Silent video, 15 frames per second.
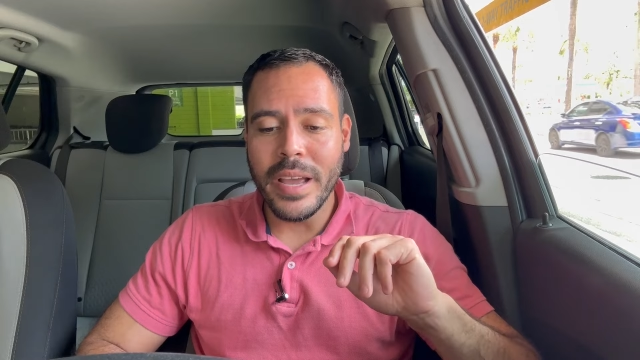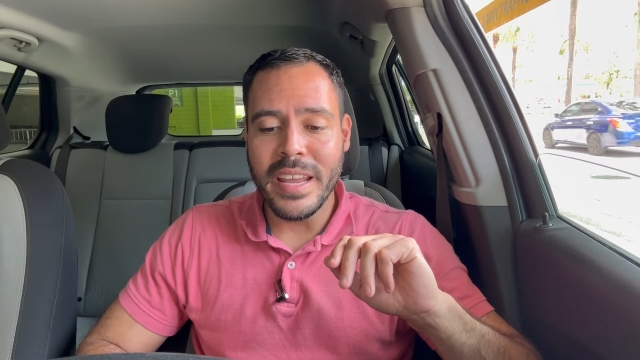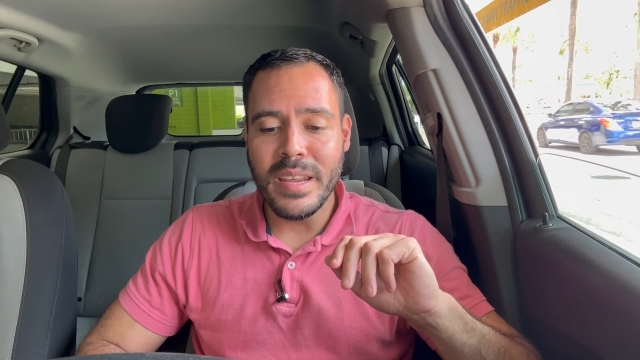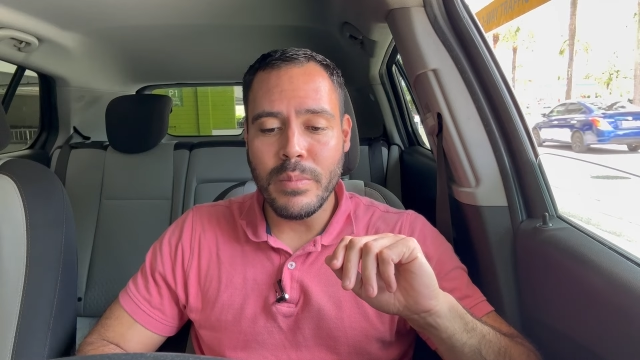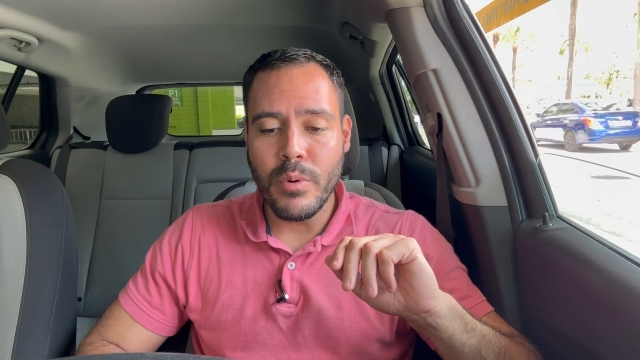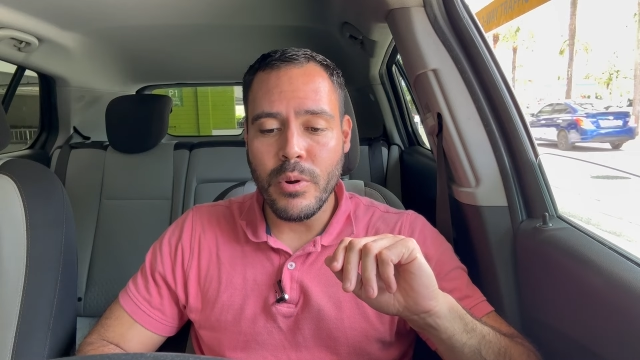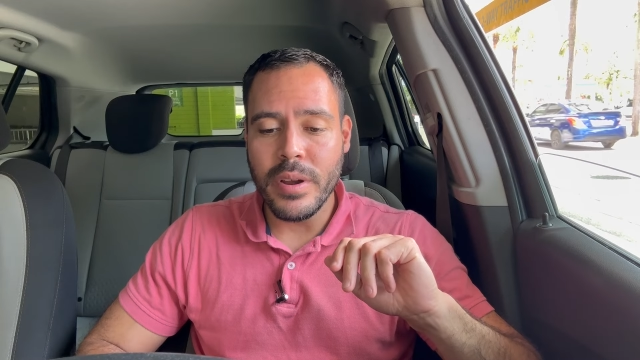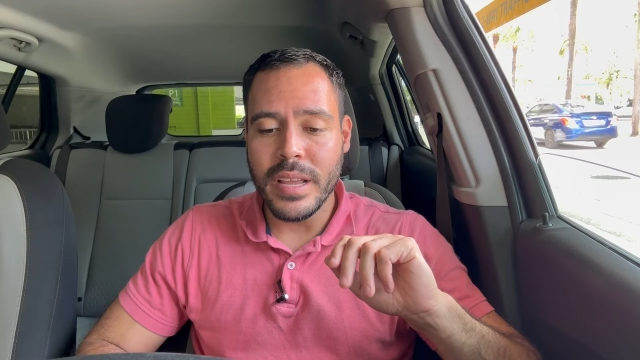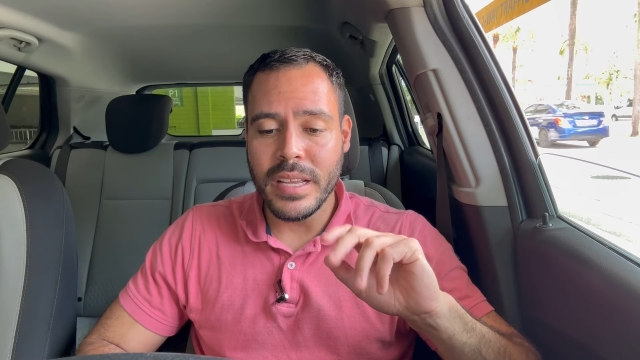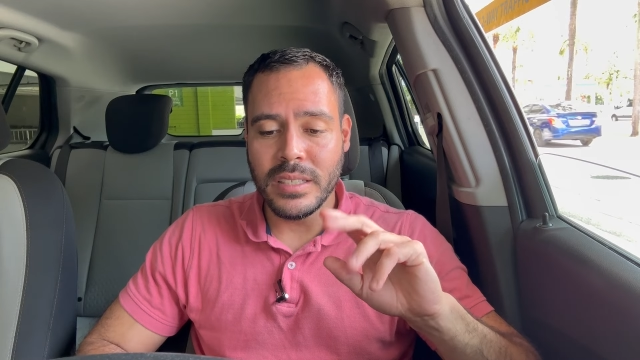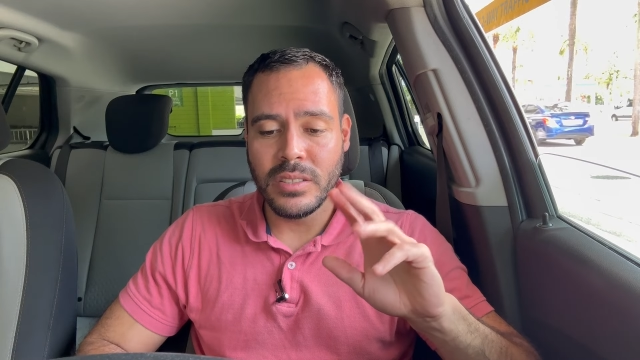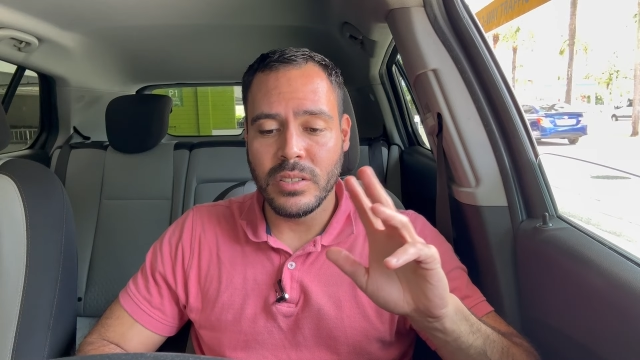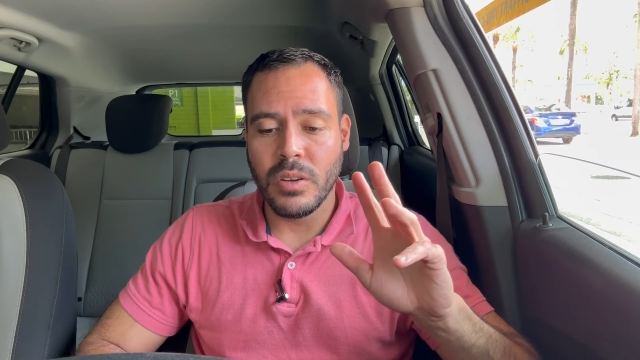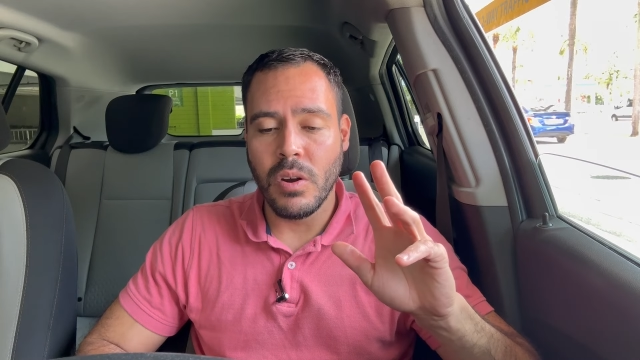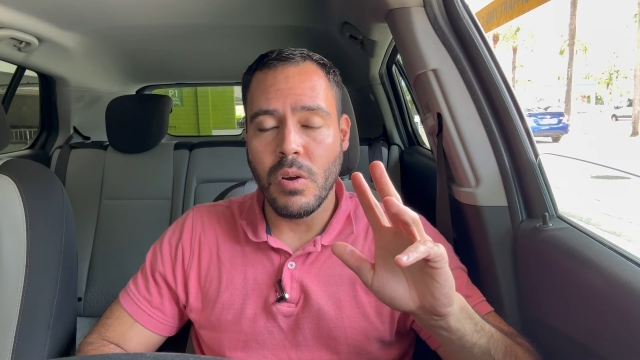any more
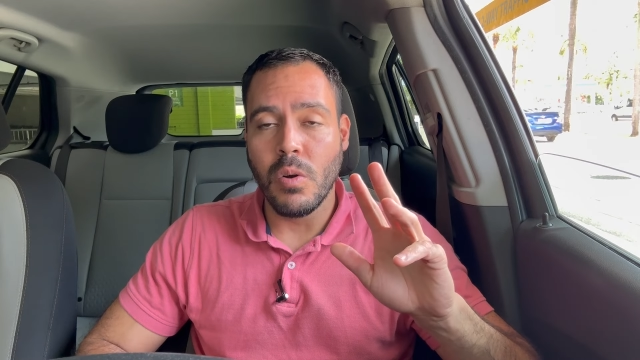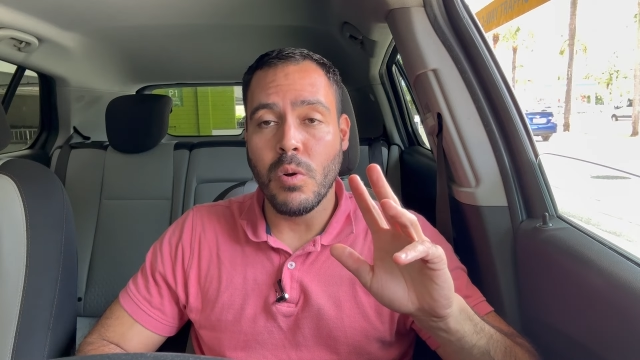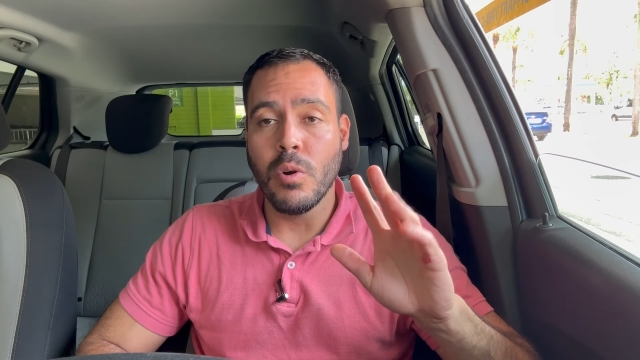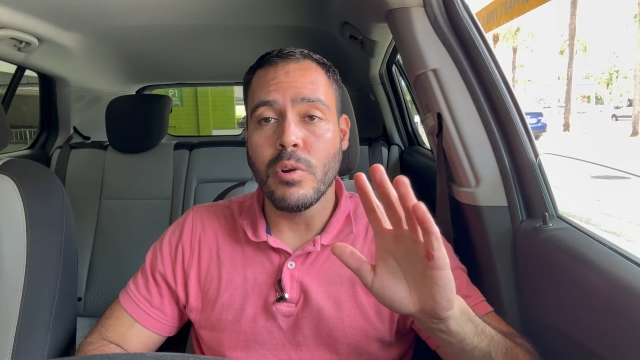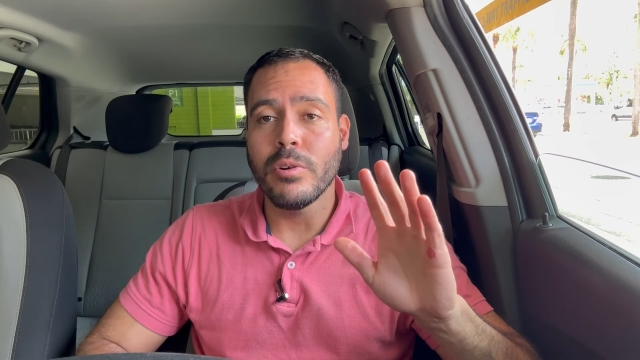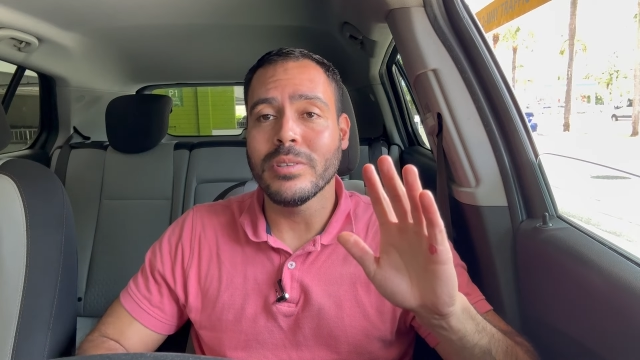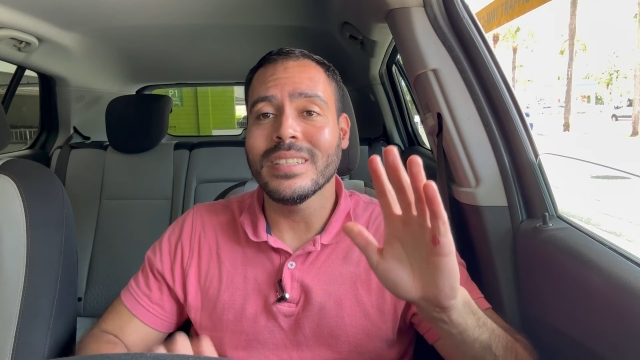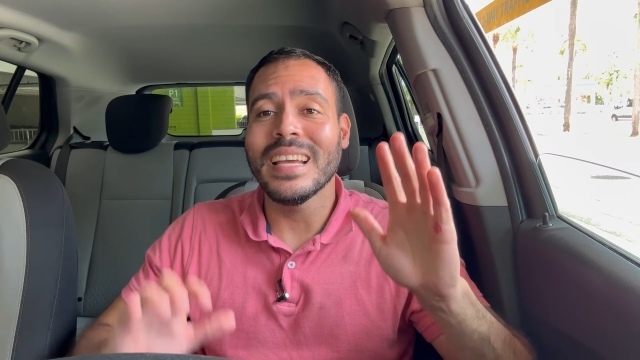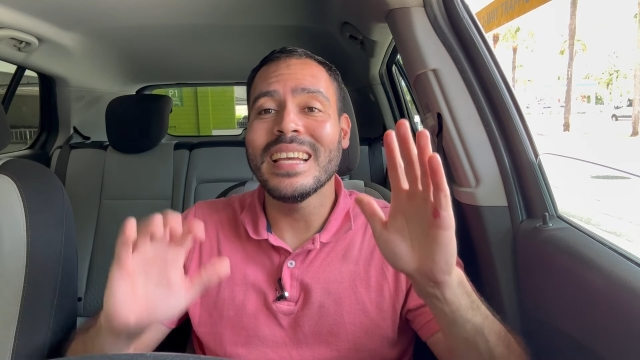Instacart orders.